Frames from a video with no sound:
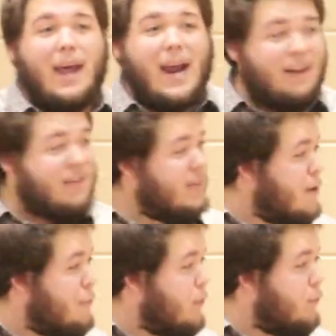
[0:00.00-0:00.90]
And it's
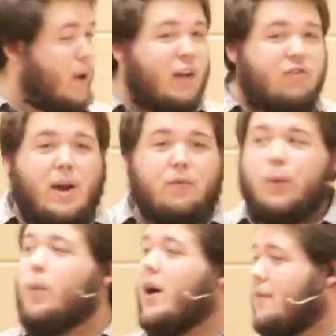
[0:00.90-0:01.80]
different for each and every
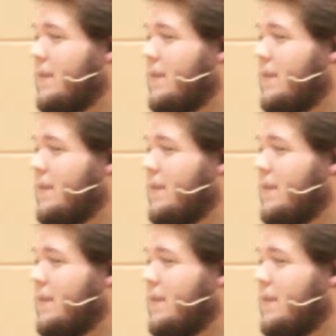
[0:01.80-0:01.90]
one of